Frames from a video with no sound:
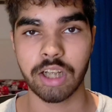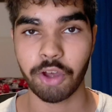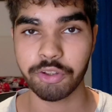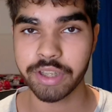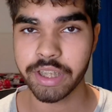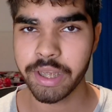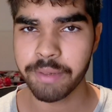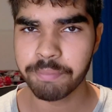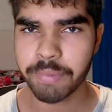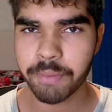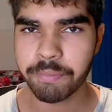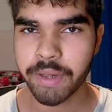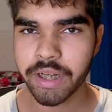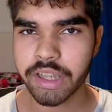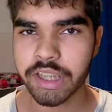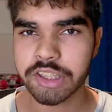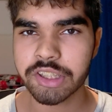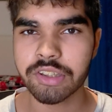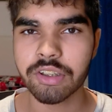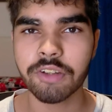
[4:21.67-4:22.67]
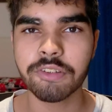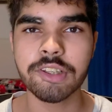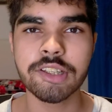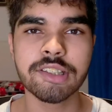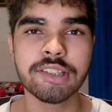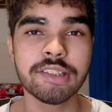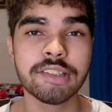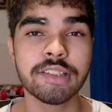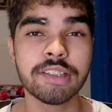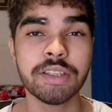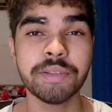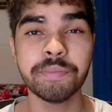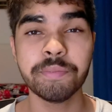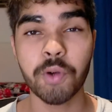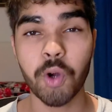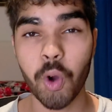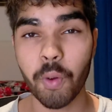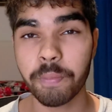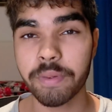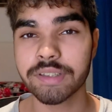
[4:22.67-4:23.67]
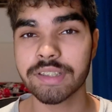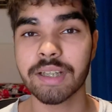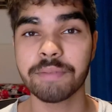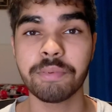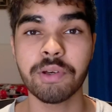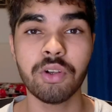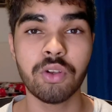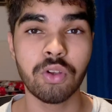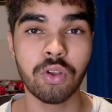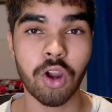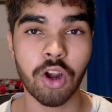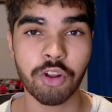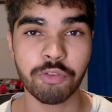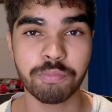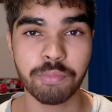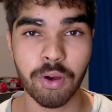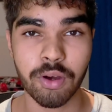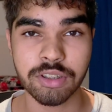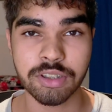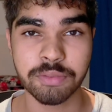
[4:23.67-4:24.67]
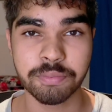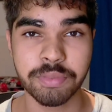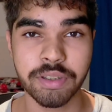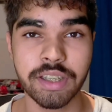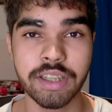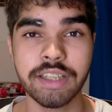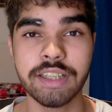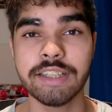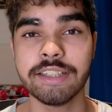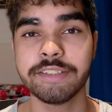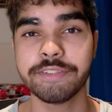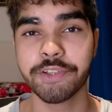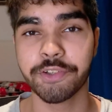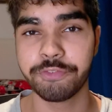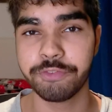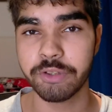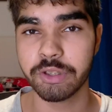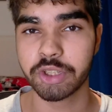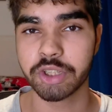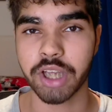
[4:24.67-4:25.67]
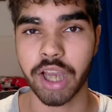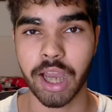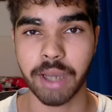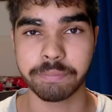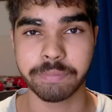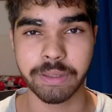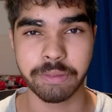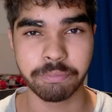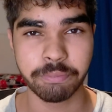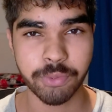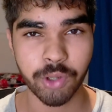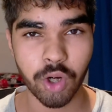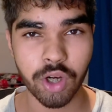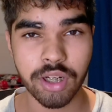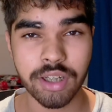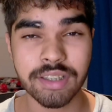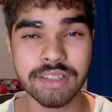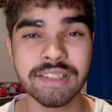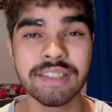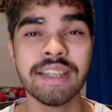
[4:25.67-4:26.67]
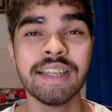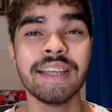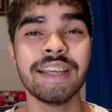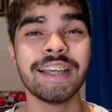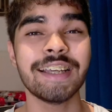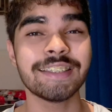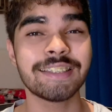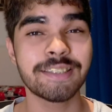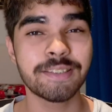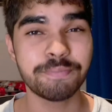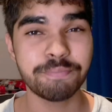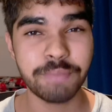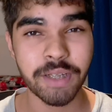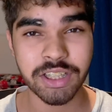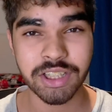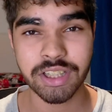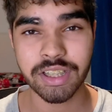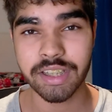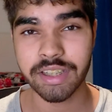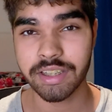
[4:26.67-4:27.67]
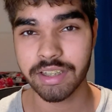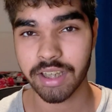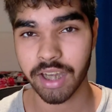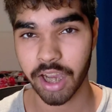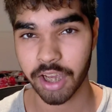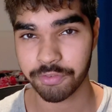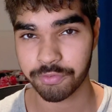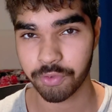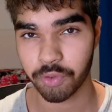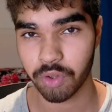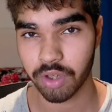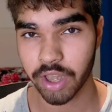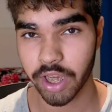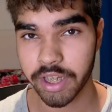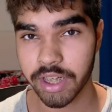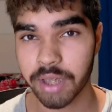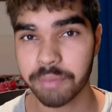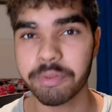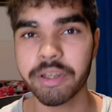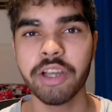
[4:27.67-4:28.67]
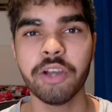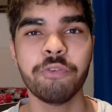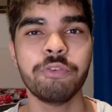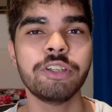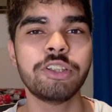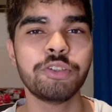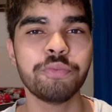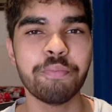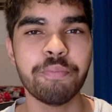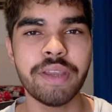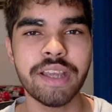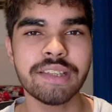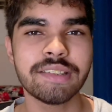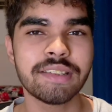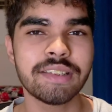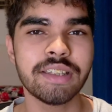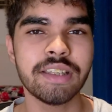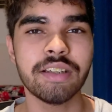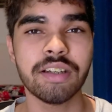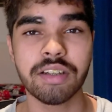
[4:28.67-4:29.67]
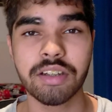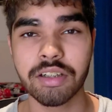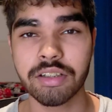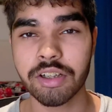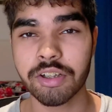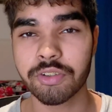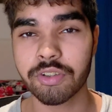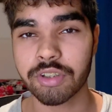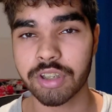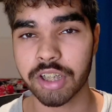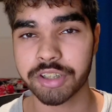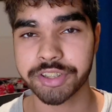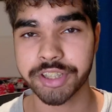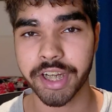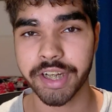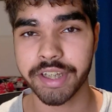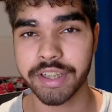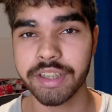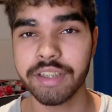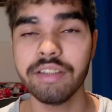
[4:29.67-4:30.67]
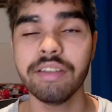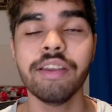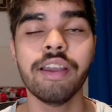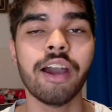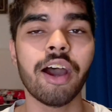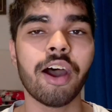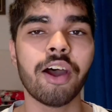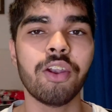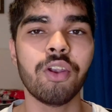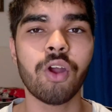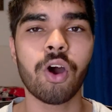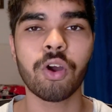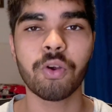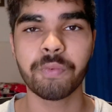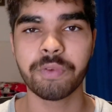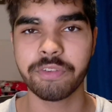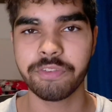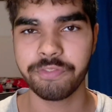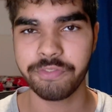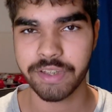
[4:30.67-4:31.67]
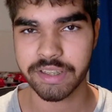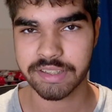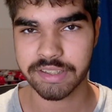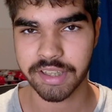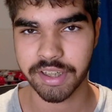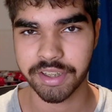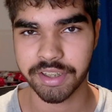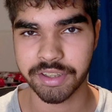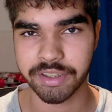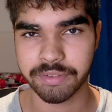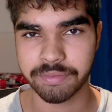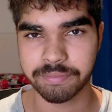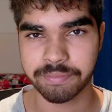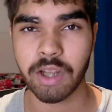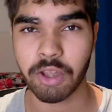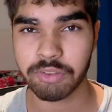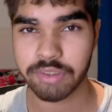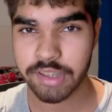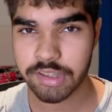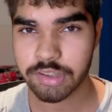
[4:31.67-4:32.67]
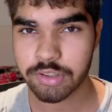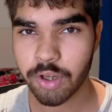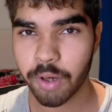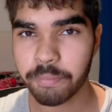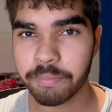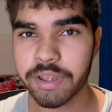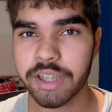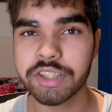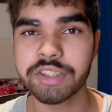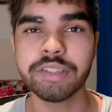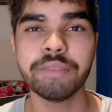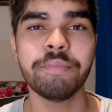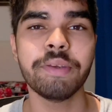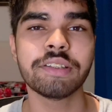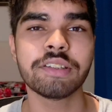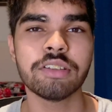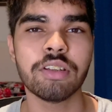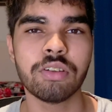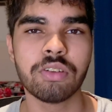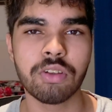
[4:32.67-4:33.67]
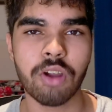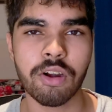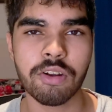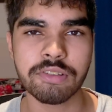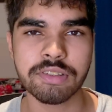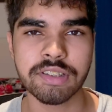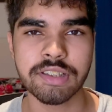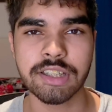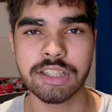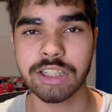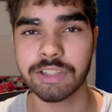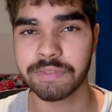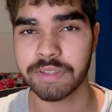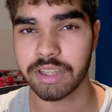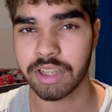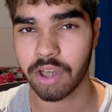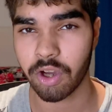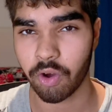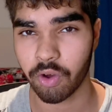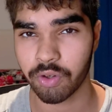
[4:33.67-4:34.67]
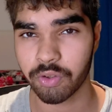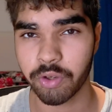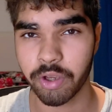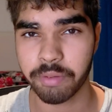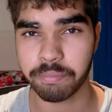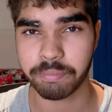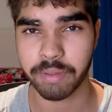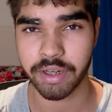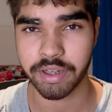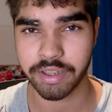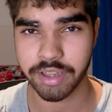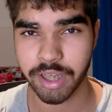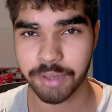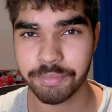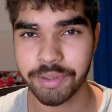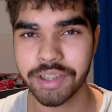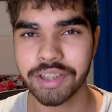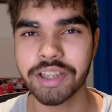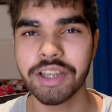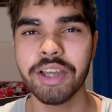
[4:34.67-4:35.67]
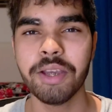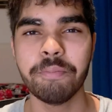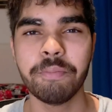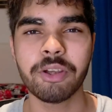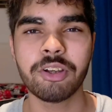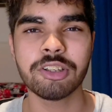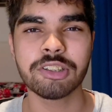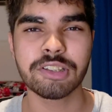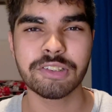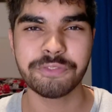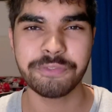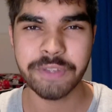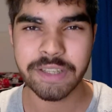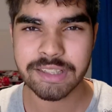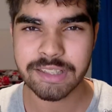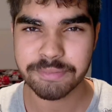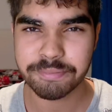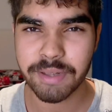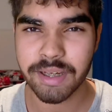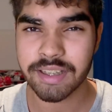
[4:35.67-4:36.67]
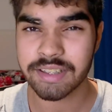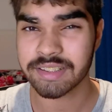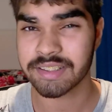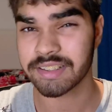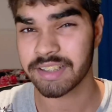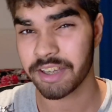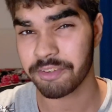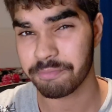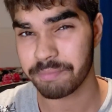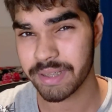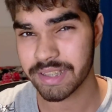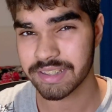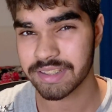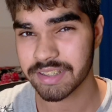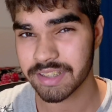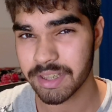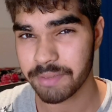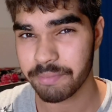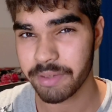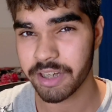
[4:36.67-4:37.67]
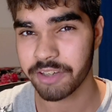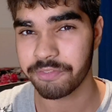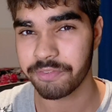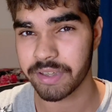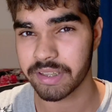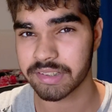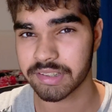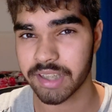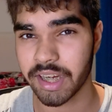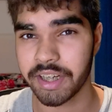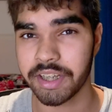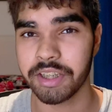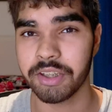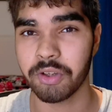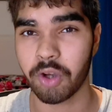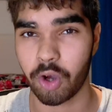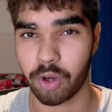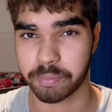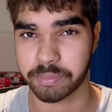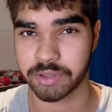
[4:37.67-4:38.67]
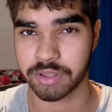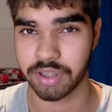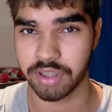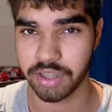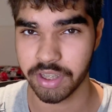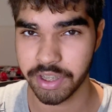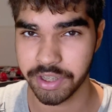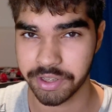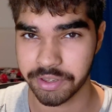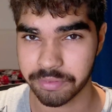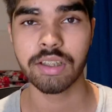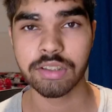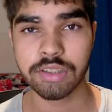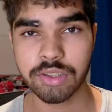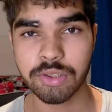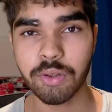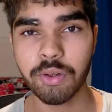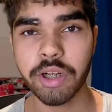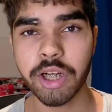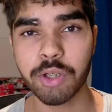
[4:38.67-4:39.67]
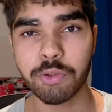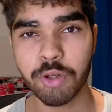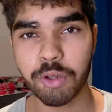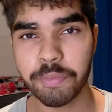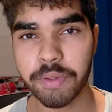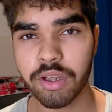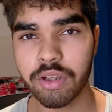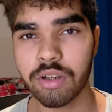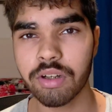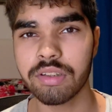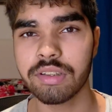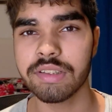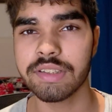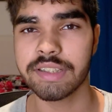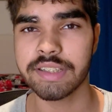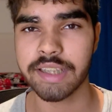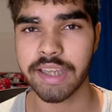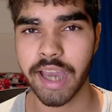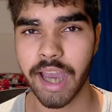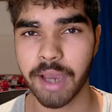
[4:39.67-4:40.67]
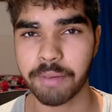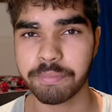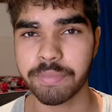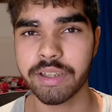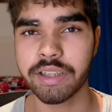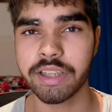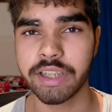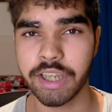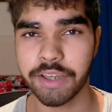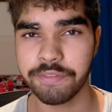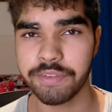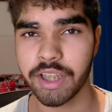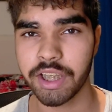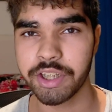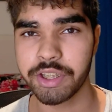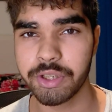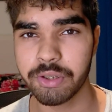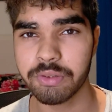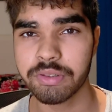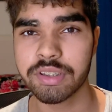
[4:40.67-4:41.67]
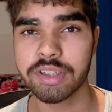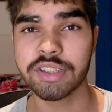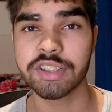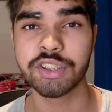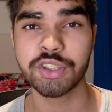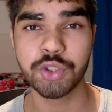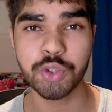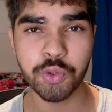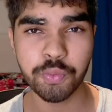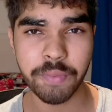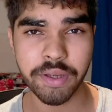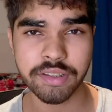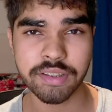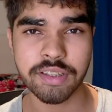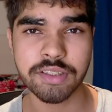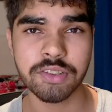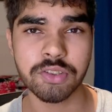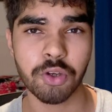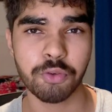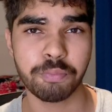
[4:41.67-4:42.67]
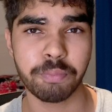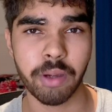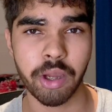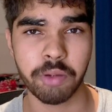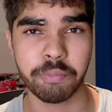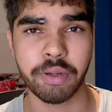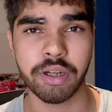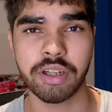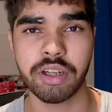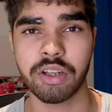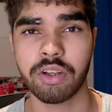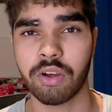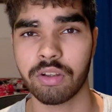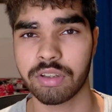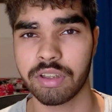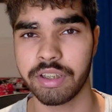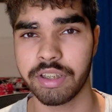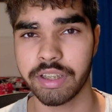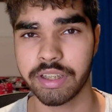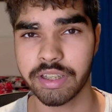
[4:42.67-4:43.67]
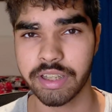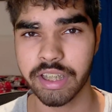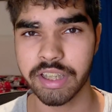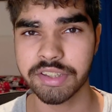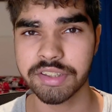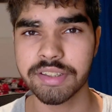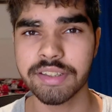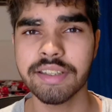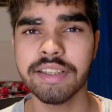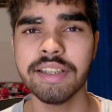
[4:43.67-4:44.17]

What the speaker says: the implementation of the system opens up a lot of possibilities for future Apple products, especially the iPhone lineup, which may see a return to Touch ID along with Face ID. Now this combination makes a lot of sense with the ongoing pandemic because face masks have basically made Face ID obsolete. So it would be good to see Apple give their users 2 methods of biometric authentication